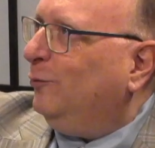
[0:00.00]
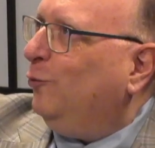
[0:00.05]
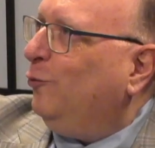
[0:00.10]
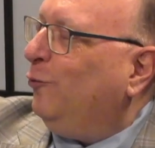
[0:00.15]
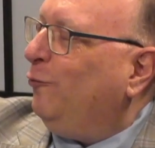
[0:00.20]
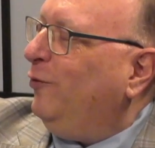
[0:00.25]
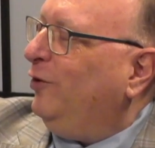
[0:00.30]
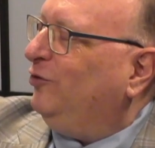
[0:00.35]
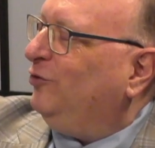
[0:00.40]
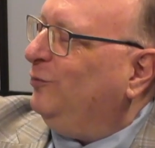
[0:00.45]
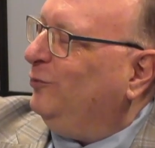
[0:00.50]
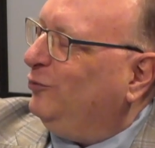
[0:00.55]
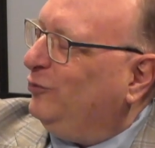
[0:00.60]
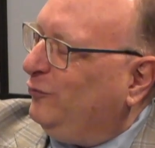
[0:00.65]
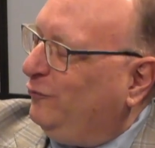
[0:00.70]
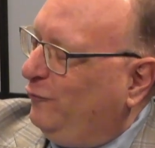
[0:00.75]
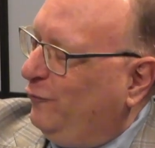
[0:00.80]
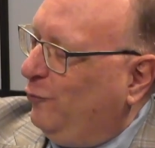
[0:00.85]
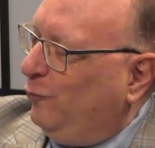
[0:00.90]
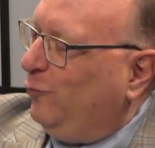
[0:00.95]
ordering some
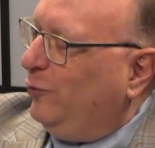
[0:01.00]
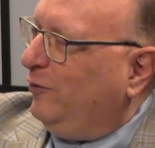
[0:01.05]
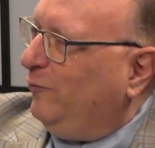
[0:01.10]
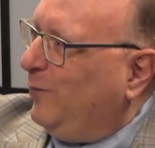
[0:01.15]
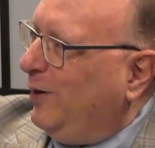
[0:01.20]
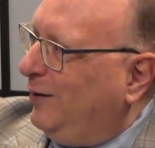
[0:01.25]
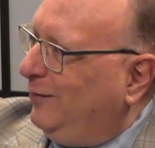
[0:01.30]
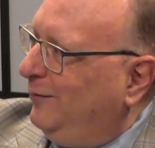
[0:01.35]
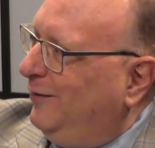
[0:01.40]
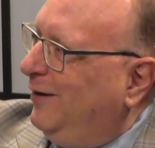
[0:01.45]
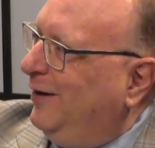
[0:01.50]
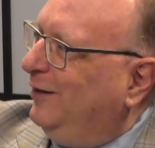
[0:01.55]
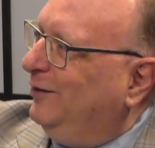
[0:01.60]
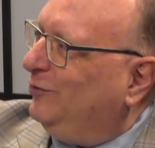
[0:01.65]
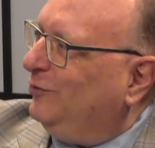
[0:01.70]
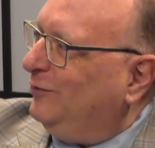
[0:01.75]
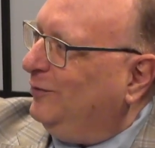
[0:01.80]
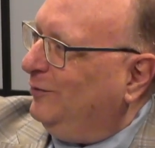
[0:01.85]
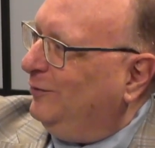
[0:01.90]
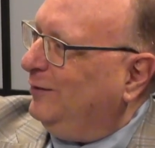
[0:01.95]
for one of my
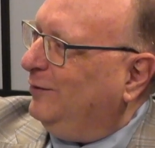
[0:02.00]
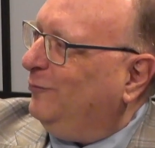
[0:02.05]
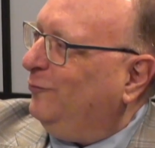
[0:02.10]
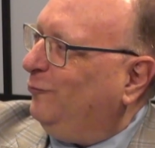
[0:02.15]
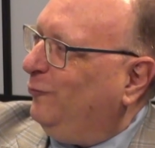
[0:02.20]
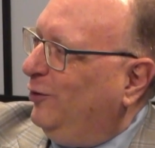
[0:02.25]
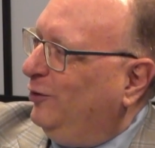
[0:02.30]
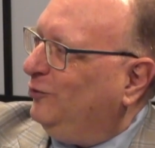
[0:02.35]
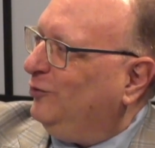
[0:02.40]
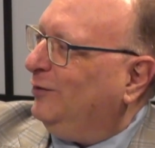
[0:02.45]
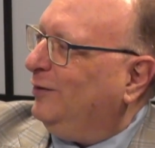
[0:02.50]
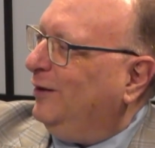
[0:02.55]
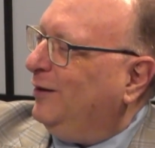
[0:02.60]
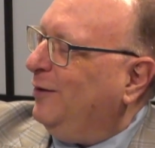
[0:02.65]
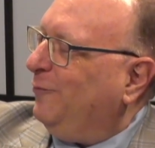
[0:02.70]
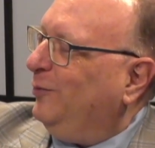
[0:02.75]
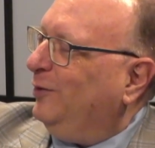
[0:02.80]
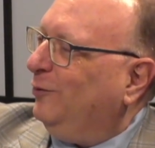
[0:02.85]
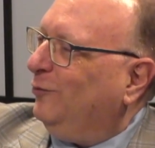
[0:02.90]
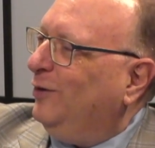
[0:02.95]
clients recently.
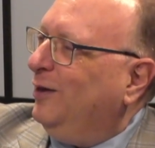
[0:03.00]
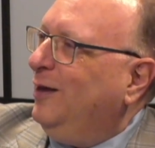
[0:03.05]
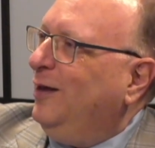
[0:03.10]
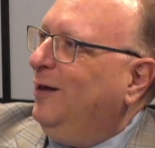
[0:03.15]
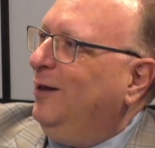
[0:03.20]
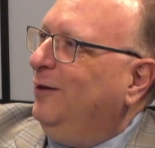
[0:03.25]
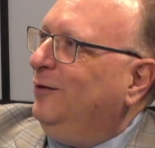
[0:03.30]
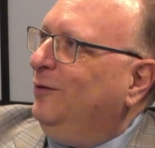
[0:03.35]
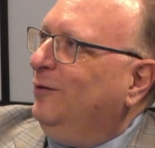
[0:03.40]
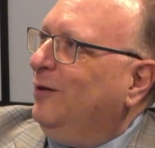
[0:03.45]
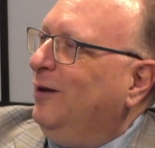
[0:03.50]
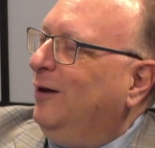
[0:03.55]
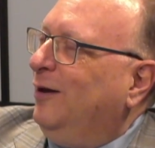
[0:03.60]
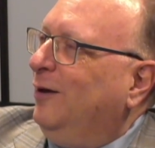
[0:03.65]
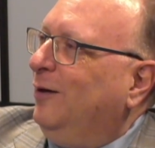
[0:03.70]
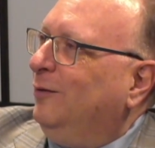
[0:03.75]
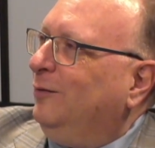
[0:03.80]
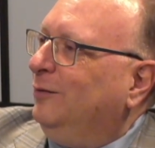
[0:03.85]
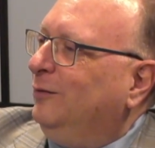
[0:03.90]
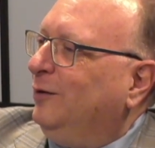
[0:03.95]
I've been
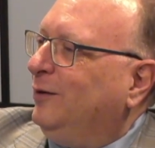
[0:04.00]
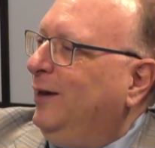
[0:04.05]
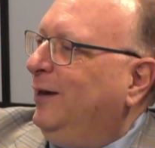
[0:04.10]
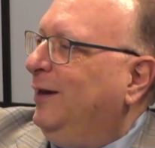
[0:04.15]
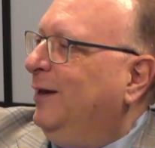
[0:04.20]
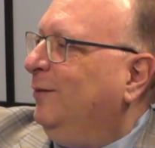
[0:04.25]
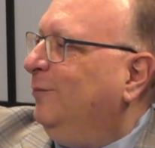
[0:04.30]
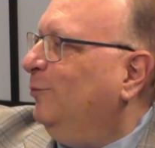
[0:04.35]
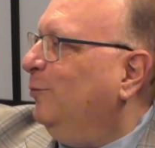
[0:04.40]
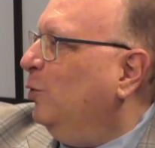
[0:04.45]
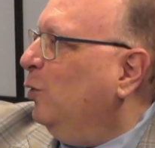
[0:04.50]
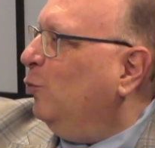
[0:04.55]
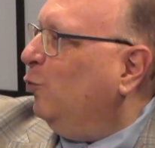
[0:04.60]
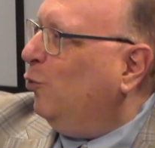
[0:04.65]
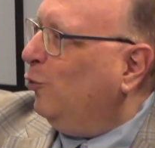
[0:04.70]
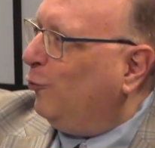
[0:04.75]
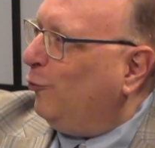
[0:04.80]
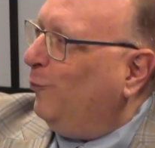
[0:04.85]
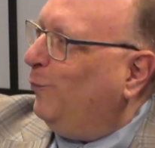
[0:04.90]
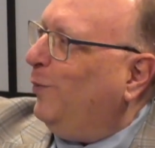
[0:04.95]
looking at
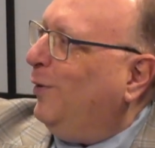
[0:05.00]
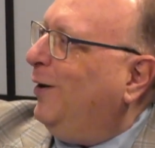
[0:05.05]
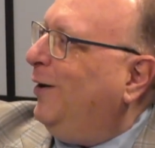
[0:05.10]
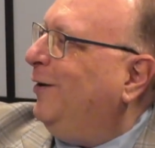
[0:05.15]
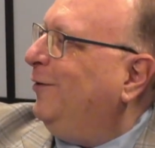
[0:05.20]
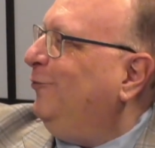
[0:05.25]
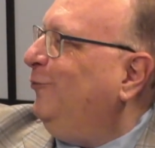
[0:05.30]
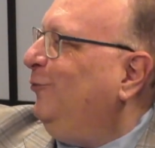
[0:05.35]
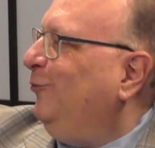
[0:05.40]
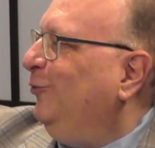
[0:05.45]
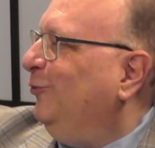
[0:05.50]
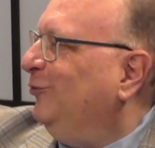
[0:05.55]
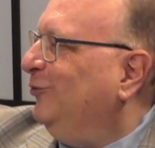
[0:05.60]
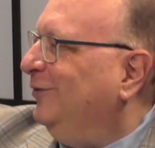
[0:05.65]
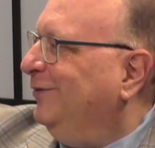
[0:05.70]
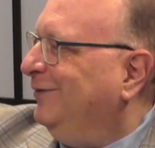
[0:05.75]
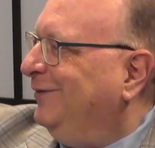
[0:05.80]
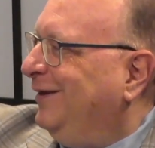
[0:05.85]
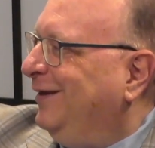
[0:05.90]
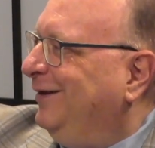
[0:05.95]
water bottles
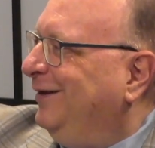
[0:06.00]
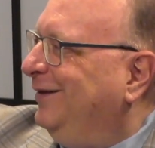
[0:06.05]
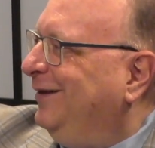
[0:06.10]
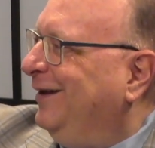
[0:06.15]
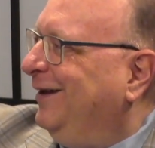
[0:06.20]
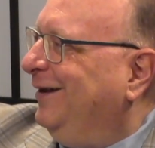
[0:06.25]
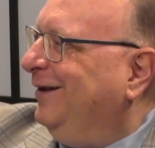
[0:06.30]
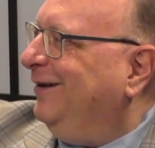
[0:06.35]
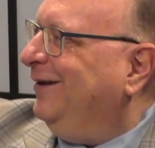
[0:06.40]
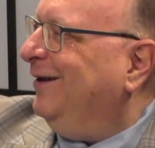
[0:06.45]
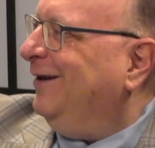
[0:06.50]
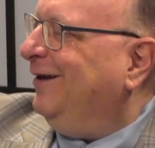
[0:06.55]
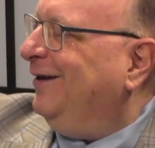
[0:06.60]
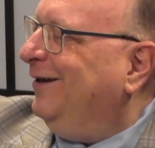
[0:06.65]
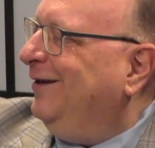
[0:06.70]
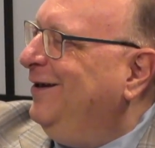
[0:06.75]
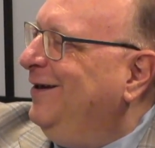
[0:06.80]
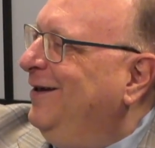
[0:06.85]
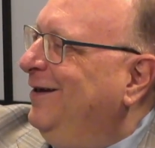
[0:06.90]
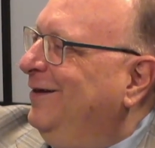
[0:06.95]
and
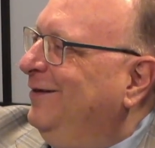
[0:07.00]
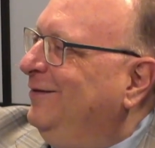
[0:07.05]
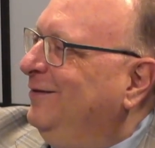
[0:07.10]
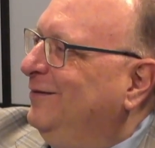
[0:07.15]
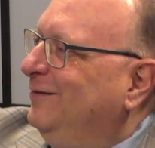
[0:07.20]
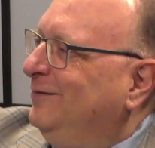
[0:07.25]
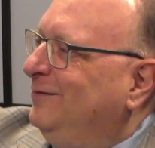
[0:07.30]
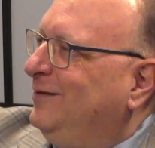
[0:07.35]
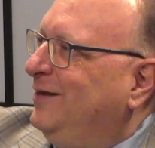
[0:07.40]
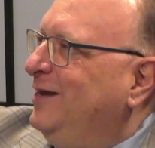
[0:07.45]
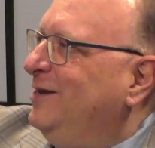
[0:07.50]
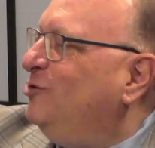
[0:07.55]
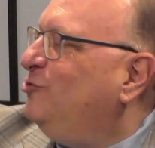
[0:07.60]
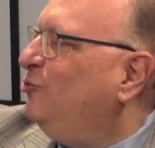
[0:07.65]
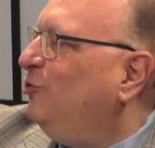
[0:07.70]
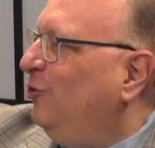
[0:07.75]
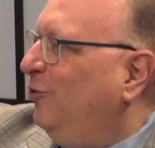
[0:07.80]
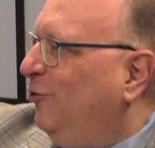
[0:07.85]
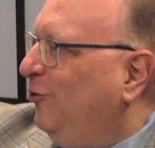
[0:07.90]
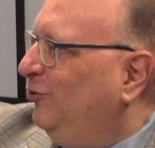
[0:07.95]

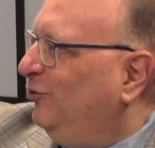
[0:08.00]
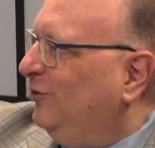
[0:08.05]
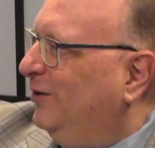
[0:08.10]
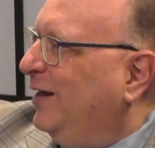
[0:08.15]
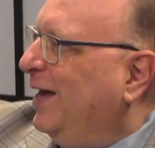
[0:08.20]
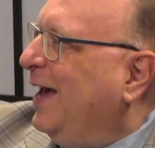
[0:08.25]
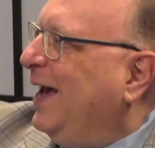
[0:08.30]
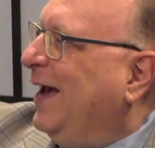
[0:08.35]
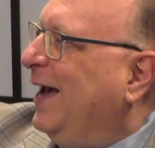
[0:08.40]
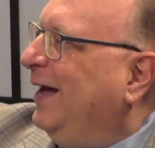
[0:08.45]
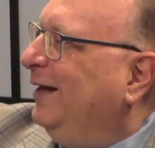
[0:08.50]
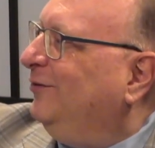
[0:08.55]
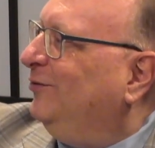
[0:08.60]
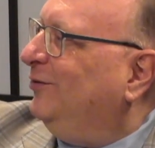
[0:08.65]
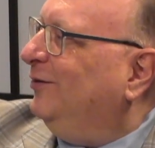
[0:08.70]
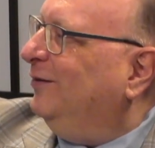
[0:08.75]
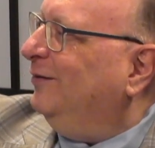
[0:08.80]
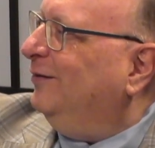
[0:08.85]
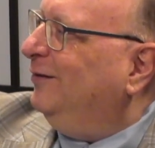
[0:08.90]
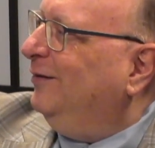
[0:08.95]
T-shirts and hats
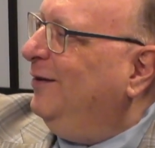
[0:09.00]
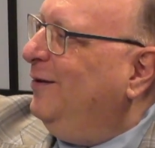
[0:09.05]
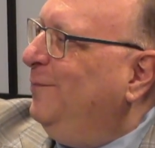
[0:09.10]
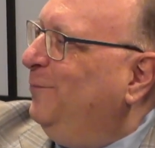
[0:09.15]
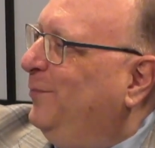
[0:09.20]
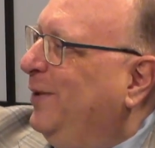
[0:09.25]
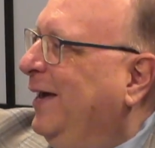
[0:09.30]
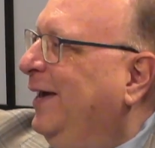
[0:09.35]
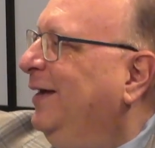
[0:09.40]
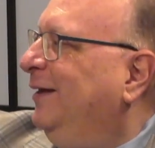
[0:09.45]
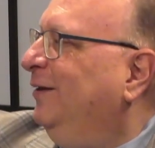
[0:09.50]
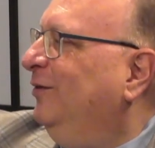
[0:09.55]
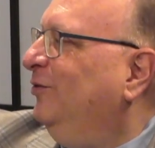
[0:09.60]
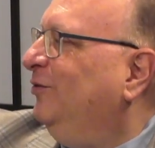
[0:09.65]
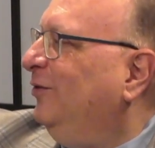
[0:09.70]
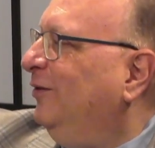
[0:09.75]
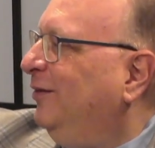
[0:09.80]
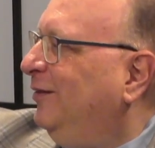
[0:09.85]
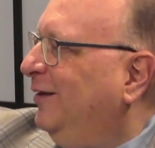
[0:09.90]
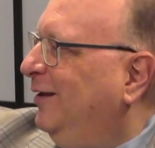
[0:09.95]
and
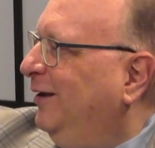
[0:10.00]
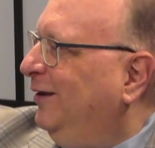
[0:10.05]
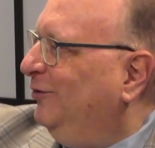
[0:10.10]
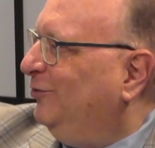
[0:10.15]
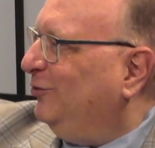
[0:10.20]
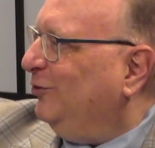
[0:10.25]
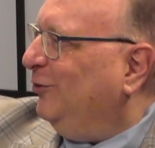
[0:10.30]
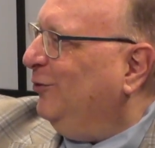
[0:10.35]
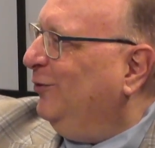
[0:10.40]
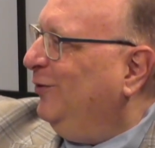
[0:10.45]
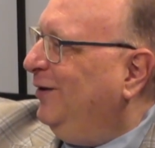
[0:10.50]
pens and things. So